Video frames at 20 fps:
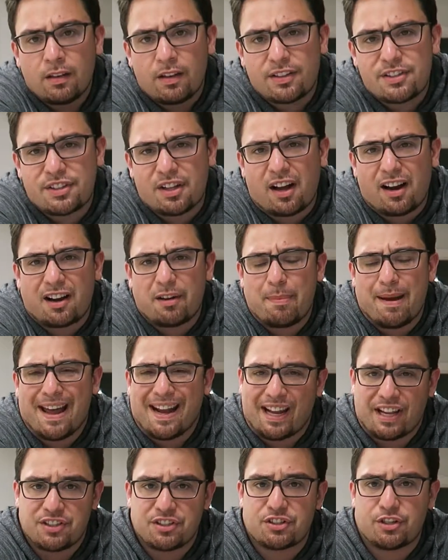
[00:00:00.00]
Let's talk
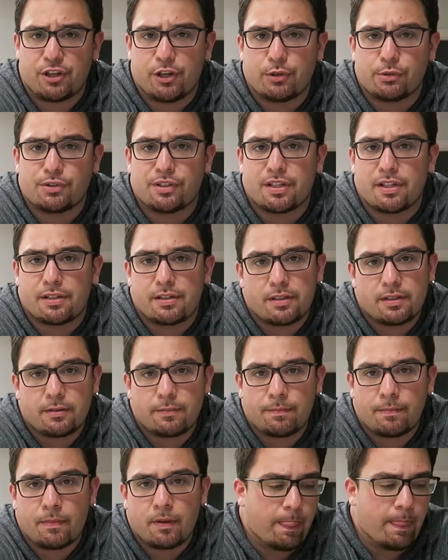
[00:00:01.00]
about excuses.
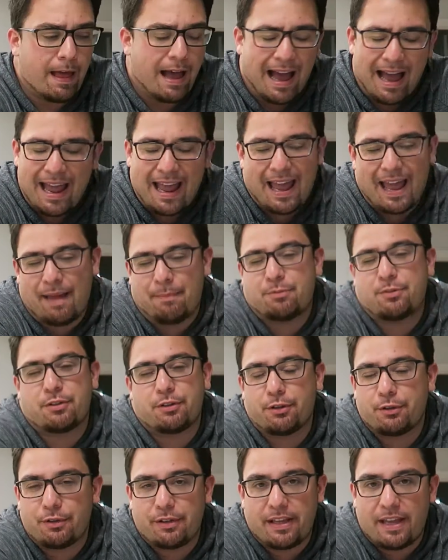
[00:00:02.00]
I
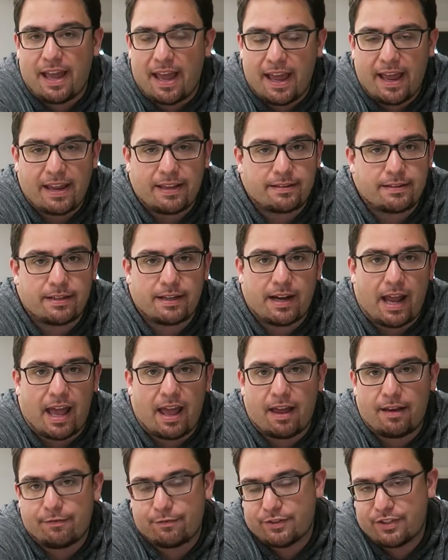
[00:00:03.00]
absolutely hate and
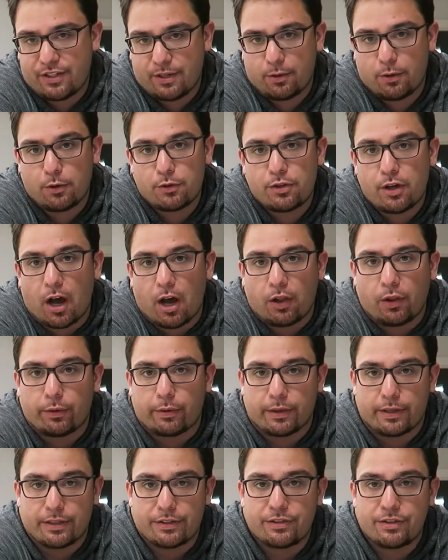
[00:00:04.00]
have zero
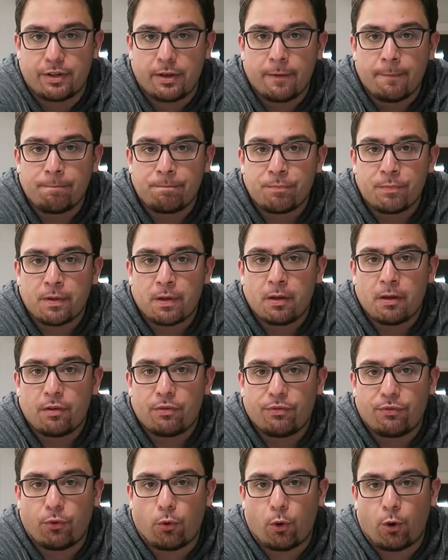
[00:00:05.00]
tolerance
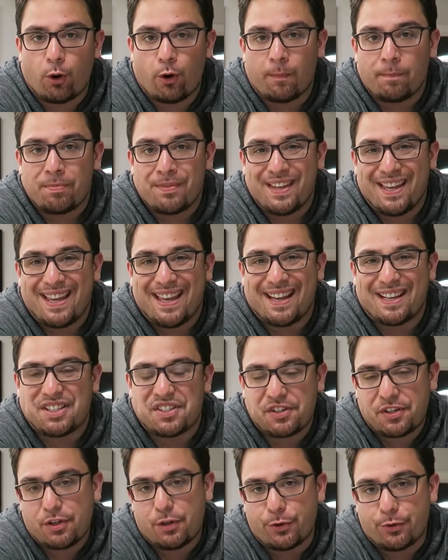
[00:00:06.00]
for
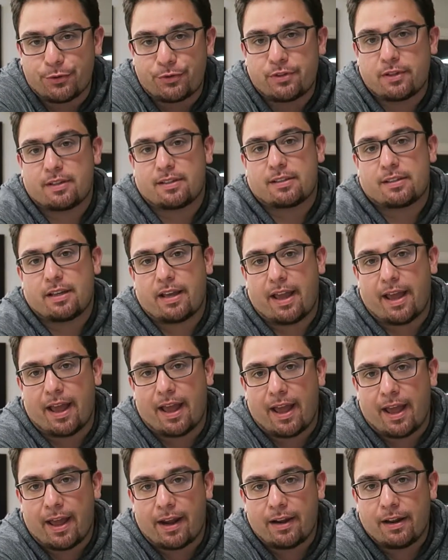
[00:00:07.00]
excuses.
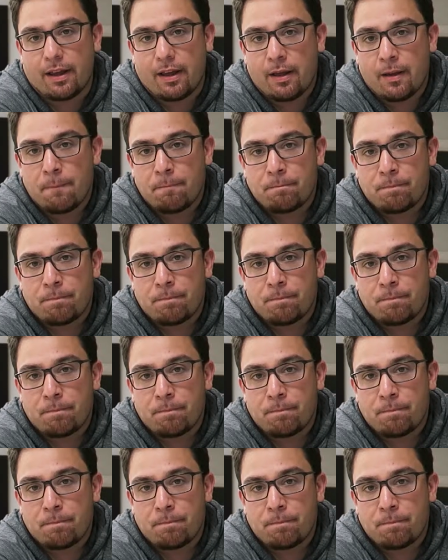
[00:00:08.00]
And